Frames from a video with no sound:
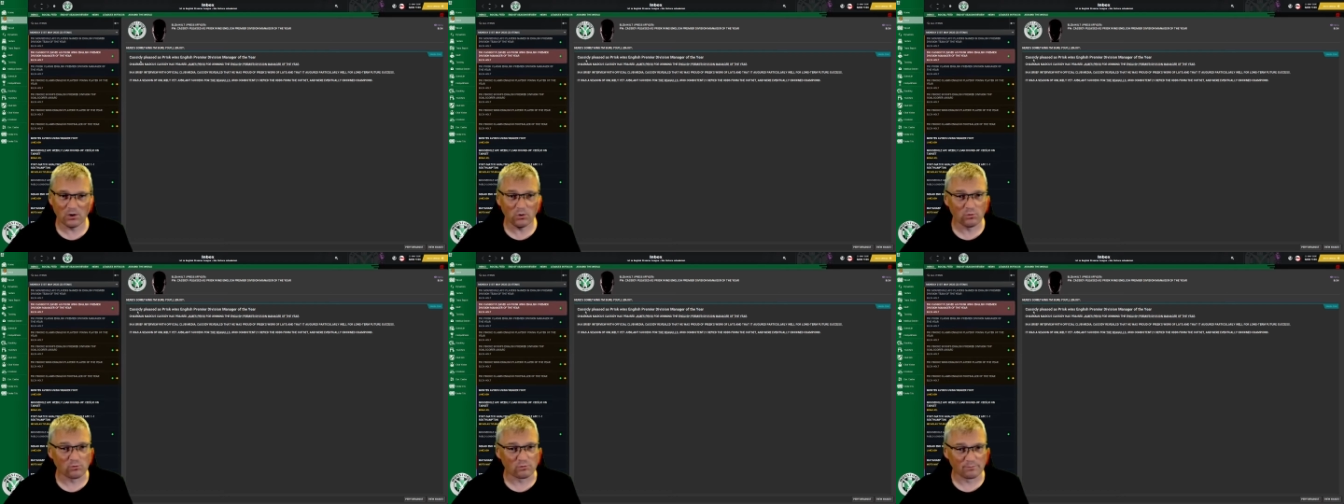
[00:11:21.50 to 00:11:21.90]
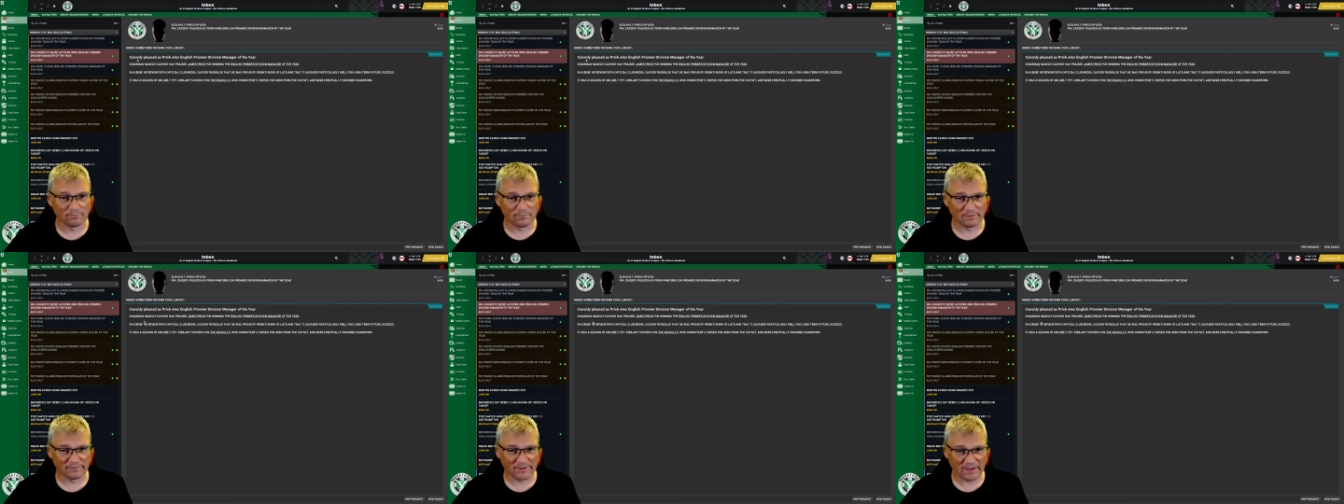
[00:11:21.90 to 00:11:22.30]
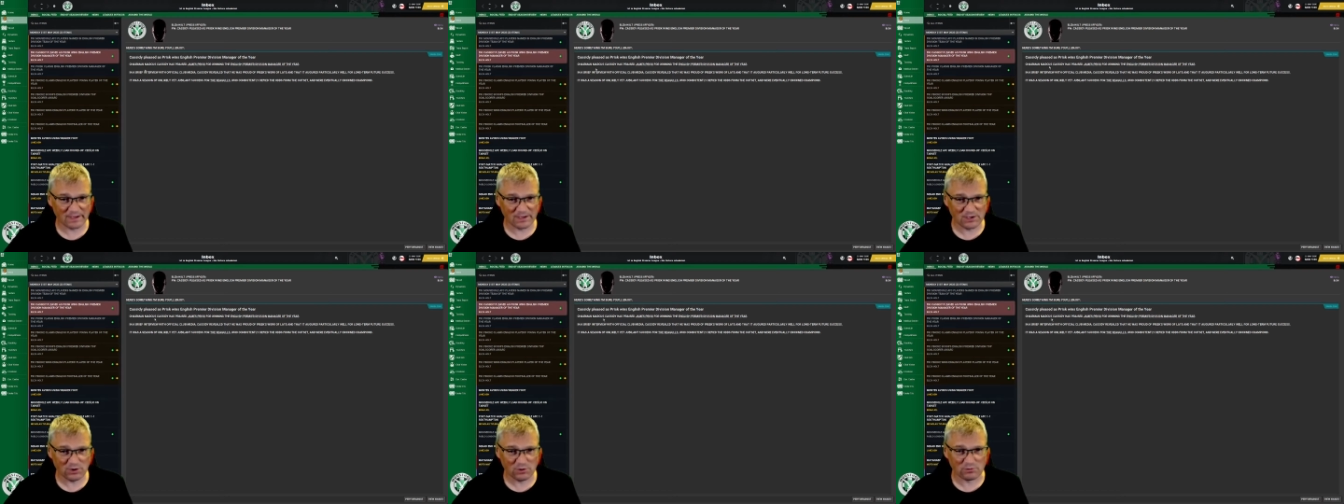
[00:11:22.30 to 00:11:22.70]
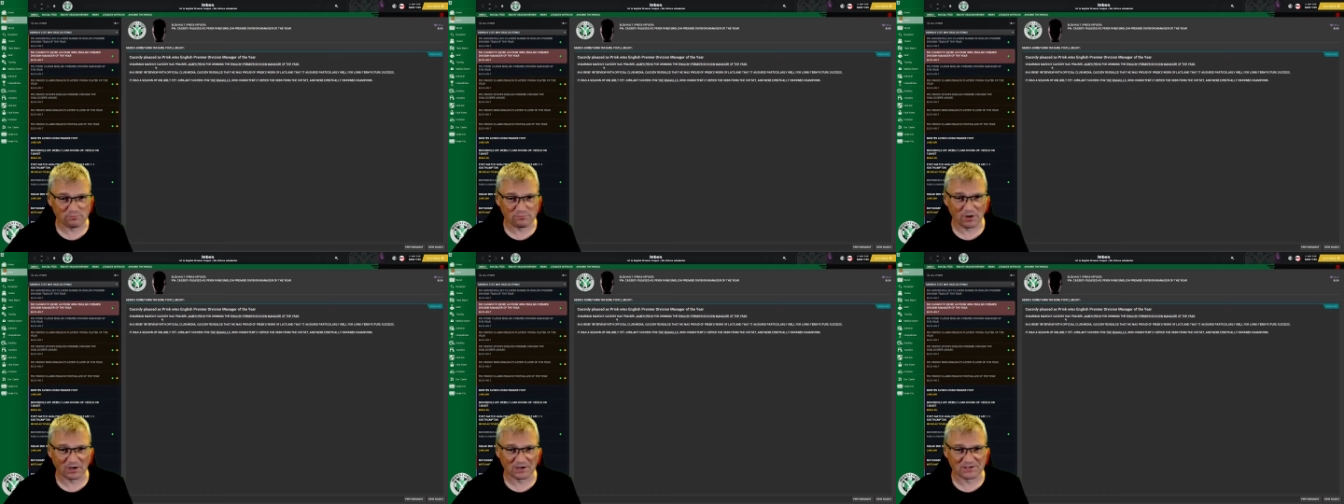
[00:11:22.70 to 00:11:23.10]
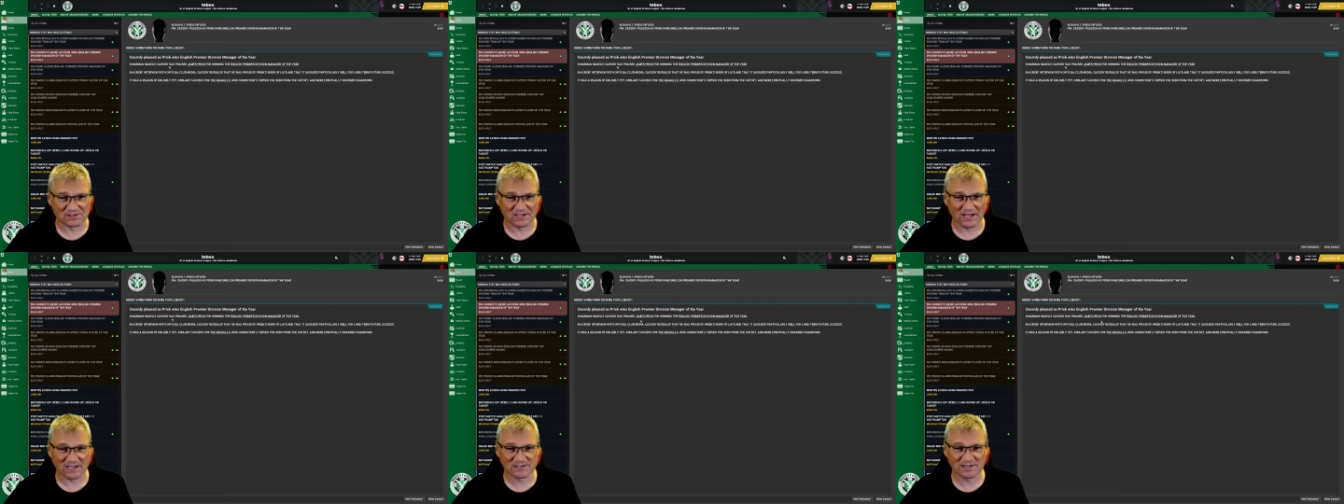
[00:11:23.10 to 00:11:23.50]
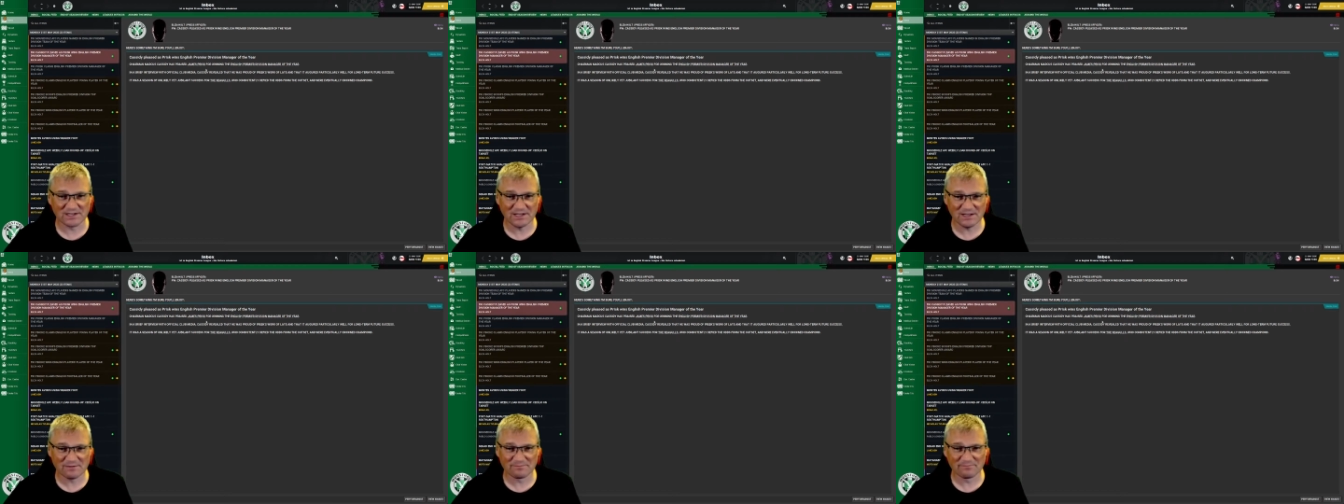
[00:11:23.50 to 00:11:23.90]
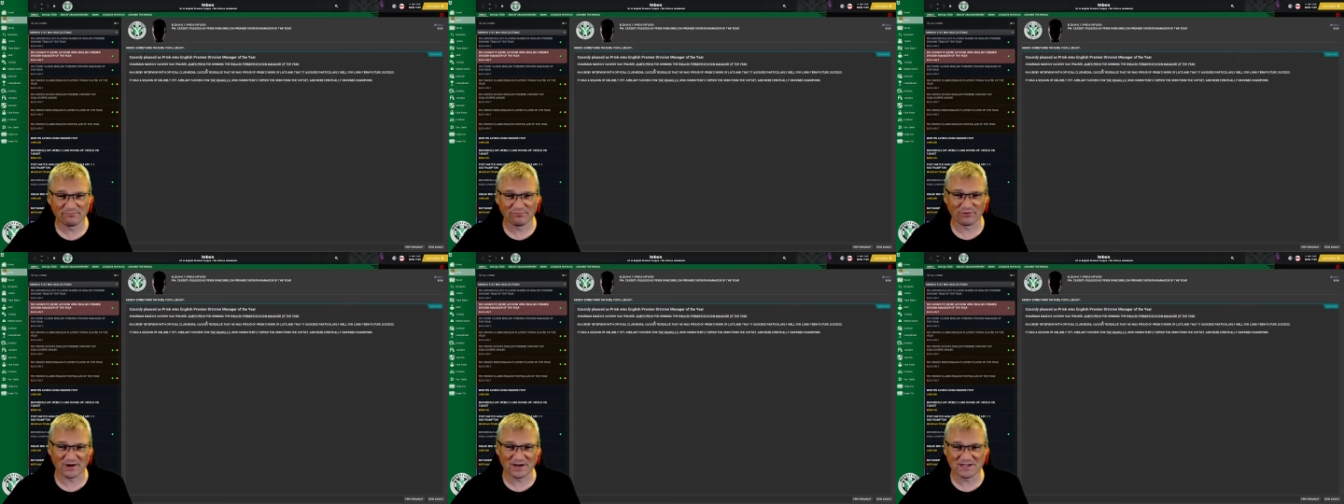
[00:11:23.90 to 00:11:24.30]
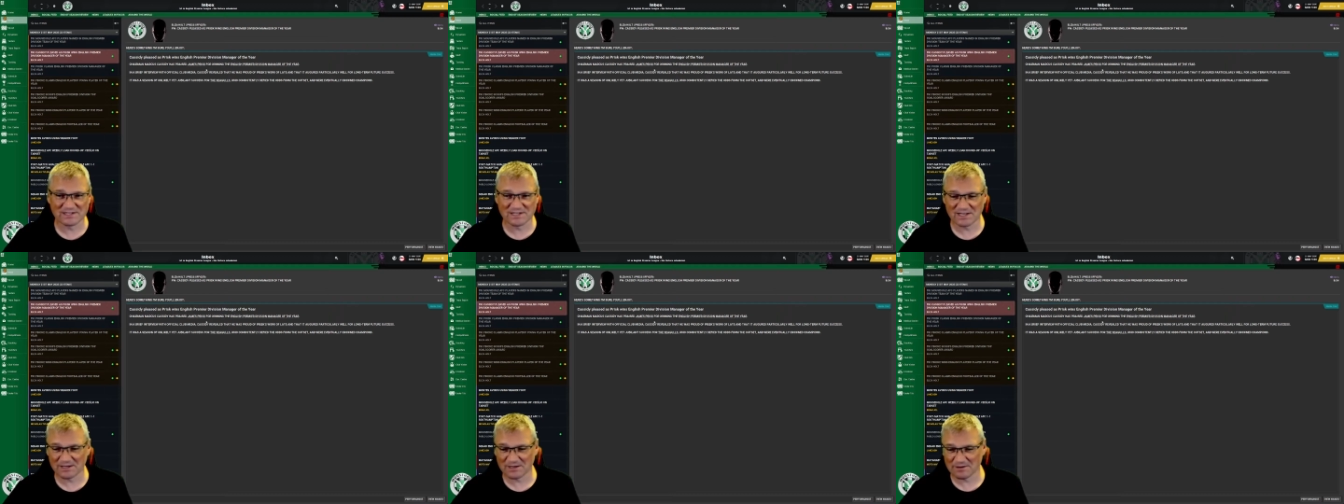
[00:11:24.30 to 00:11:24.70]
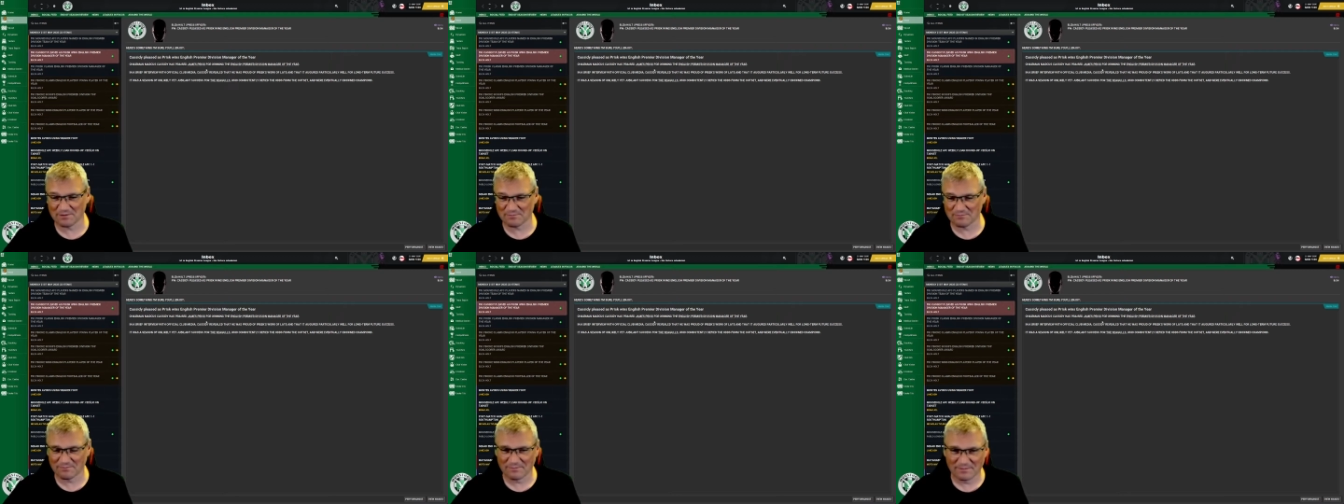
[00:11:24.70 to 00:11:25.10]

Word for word: oh, thank you, Marcus Cassidy, praising